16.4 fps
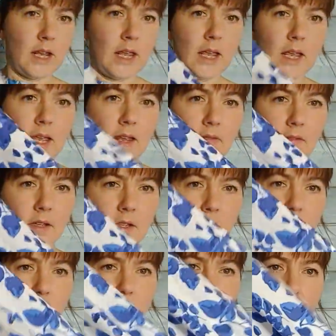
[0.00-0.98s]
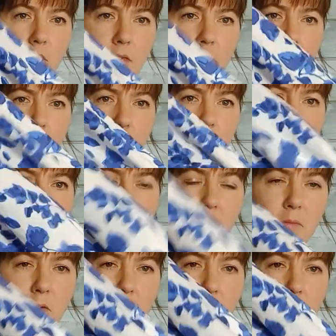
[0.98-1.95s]
hear it's quite a thick
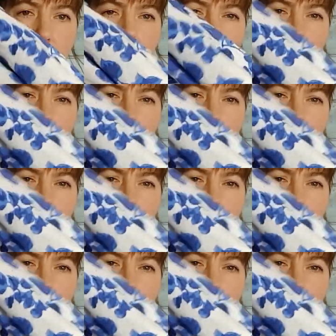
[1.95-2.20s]
fabric.